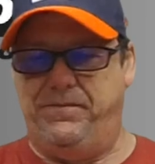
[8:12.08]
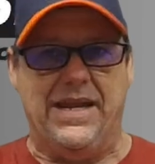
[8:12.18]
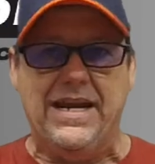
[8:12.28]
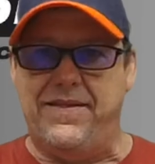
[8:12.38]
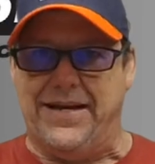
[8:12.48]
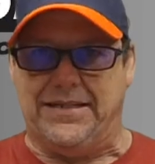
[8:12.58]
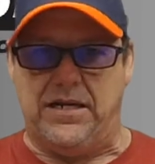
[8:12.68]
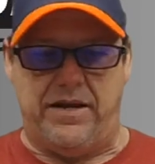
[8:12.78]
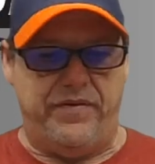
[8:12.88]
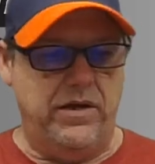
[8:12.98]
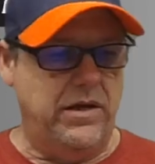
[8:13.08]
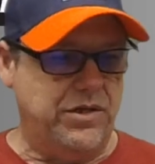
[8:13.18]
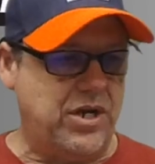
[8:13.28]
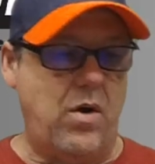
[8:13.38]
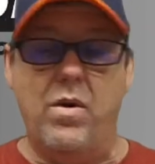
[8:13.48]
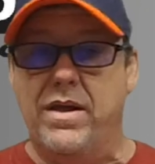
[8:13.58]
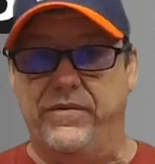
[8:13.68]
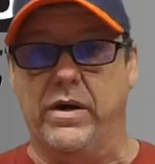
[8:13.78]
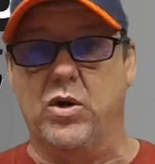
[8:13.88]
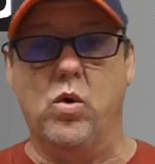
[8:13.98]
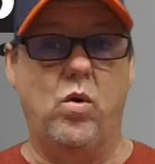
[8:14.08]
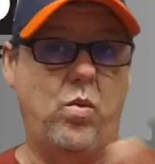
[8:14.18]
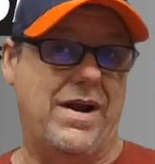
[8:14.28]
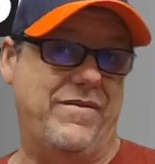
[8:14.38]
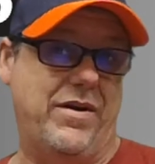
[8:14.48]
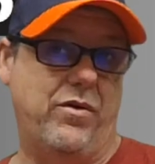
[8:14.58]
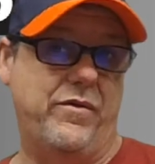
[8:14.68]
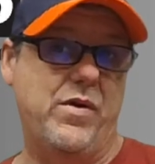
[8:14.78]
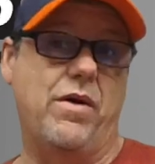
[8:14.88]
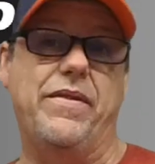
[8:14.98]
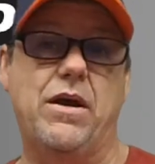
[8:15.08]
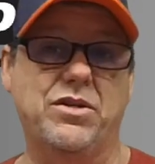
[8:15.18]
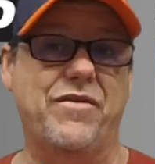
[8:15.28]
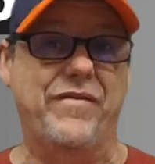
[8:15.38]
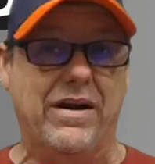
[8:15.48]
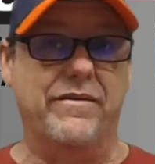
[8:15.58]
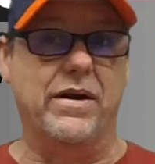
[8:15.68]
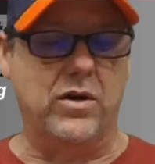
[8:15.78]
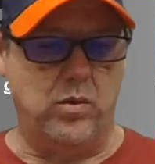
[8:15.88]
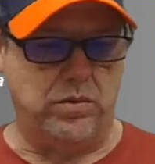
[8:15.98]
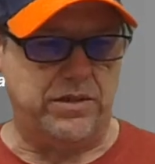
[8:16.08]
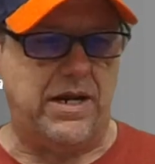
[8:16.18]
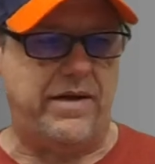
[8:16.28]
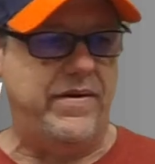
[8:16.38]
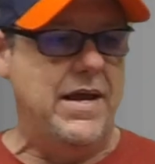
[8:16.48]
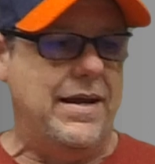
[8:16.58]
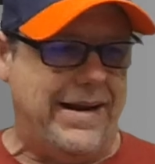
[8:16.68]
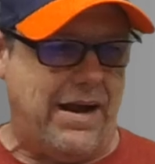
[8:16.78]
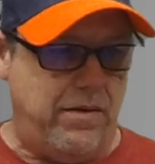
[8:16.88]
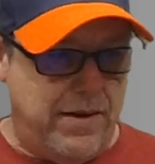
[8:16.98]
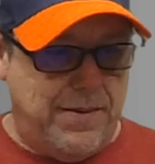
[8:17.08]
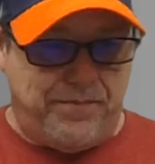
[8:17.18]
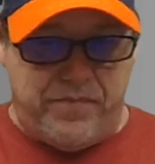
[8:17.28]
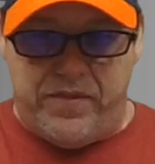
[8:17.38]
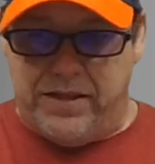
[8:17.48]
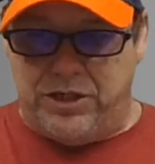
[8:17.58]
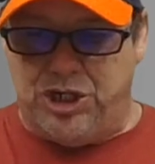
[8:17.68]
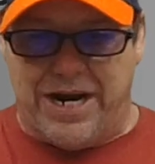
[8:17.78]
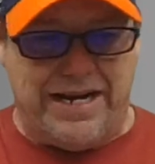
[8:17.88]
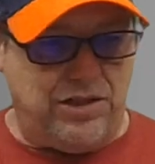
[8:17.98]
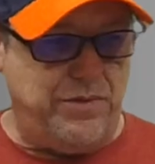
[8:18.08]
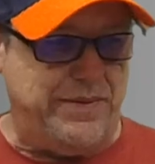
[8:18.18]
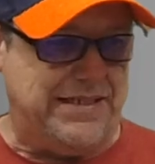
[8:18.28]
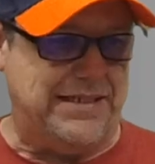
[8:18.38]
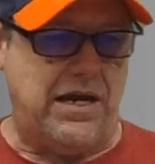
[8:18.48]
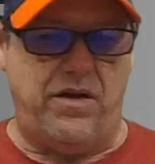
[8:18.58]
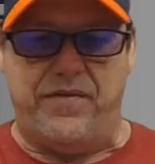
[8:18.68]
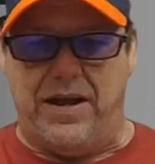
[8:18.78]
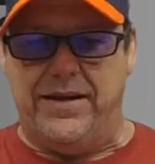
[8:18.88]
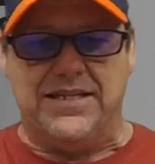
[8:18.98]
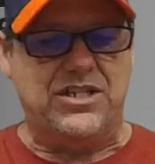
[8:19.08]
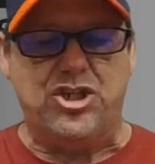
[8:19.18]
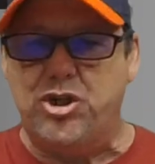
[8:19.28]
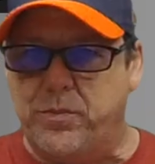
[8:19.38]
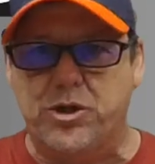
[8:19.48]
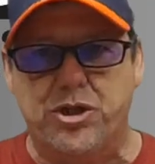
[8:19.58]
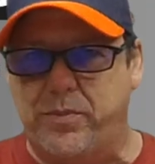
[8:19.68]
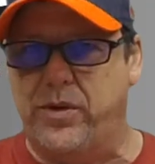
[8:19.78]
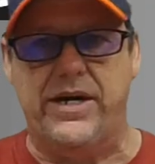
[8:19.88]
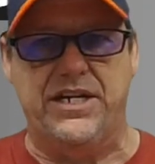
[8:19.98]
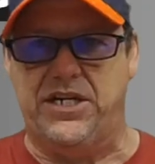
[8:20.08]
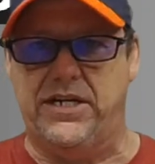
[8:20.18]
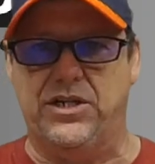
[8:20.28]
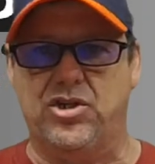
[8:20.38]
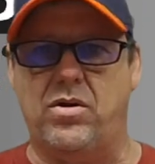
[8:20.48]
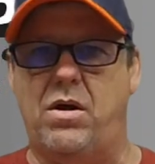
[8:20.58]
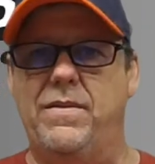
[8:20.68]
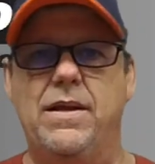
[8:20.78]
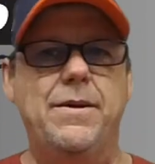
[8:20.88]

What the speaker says: any of that stuff. So, very cool. We're going to have a review on those. Very, very cool stuff. Now, the Giant Loop itself is super, super easy to install.